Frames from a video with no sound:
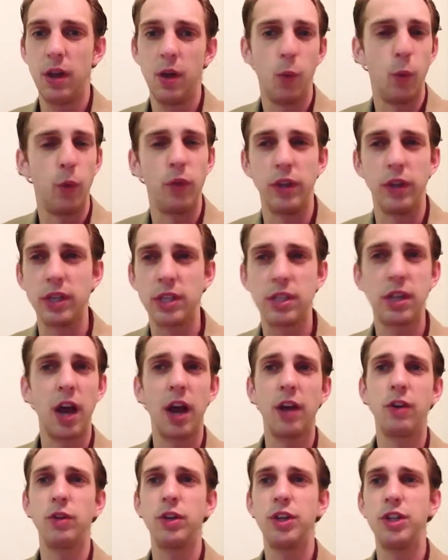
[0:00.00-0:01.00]
Well, the
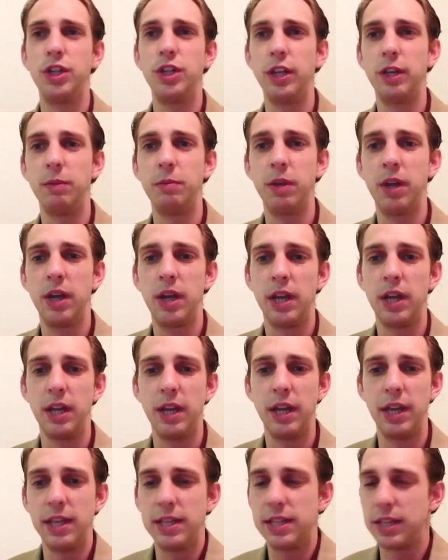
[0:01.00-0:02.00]
Assad regime
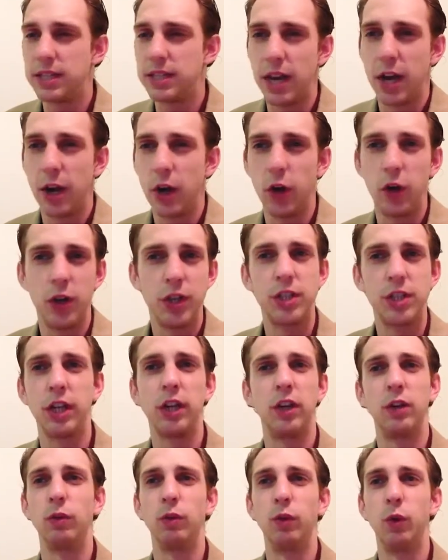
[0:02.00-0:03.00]
is a
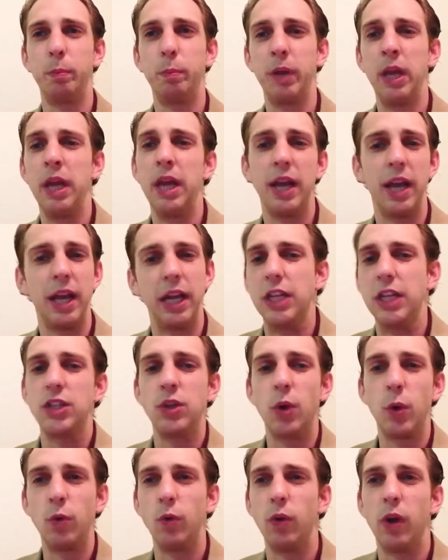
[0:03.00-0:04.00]
terroristic group in its
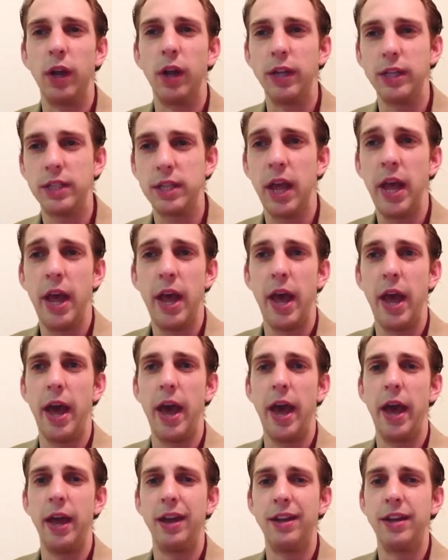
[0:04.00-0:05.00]
own right,
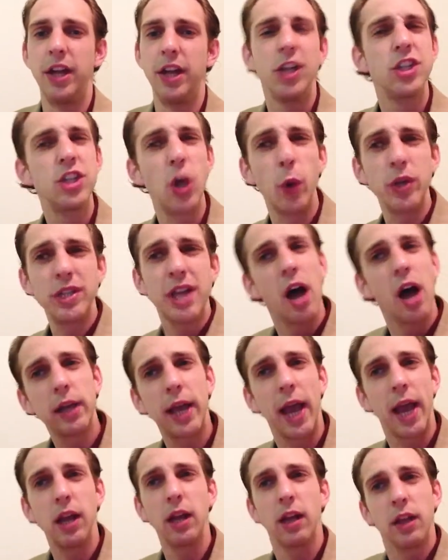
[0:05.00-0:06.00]
and so is
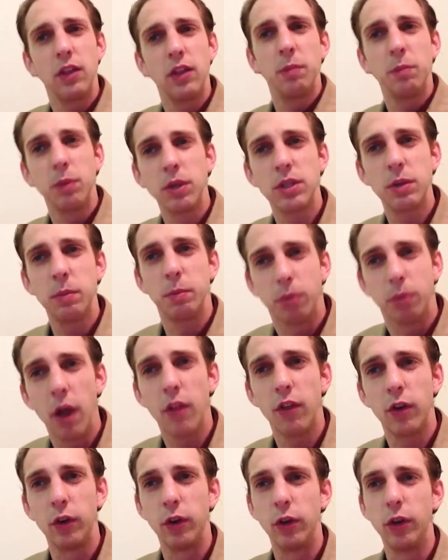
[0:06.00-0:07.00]
Al-Qaeda and the Muslim
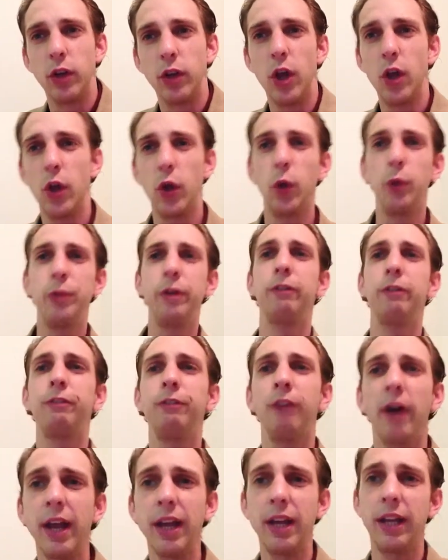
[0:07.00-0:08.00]
Brotherhood, who they're
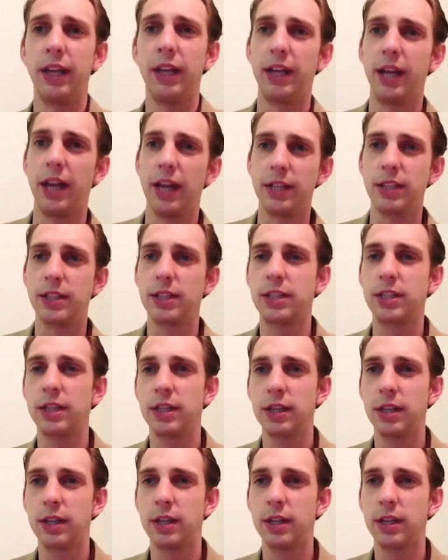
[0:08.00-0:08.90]
fighting against.